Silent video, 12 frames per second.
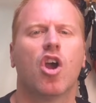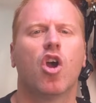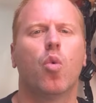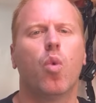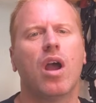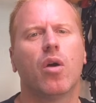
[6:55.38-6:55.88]

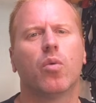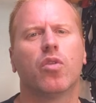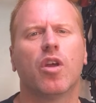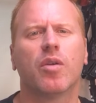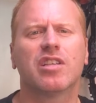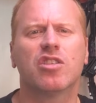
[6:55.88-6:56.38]
Well,
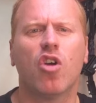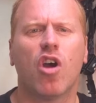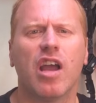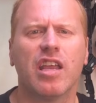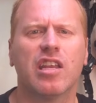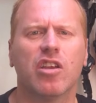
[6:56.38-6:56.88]
though it's not
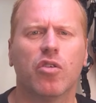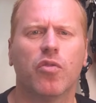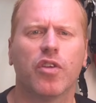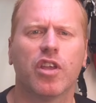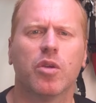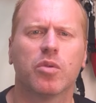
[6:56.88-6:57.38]
ideal
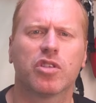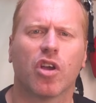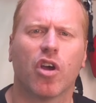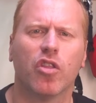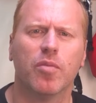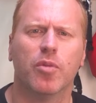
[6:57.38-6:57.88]
for use
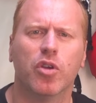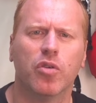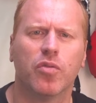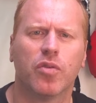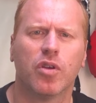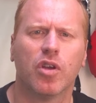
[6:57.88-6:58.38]
on the
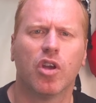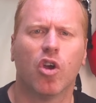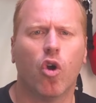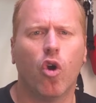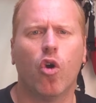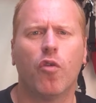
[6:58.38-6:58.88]
move
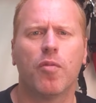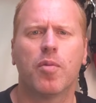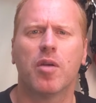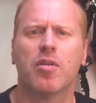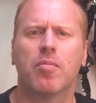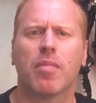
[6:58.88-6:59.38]
or for
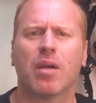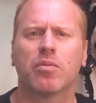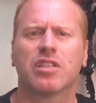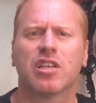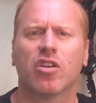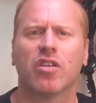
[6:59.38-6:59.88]
permanent
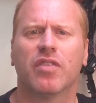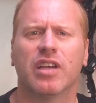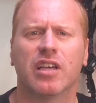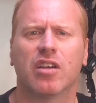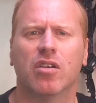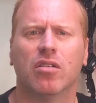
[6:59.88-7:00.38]
mounting on a
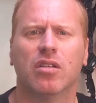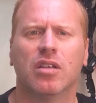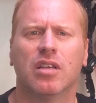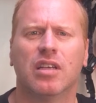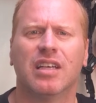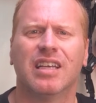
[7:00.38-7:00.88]
vehicle,
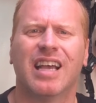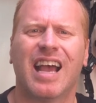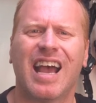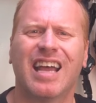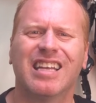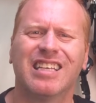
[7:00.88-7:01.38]

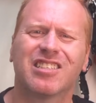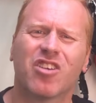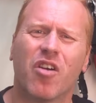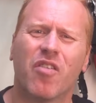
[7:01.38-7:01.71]
and it's got a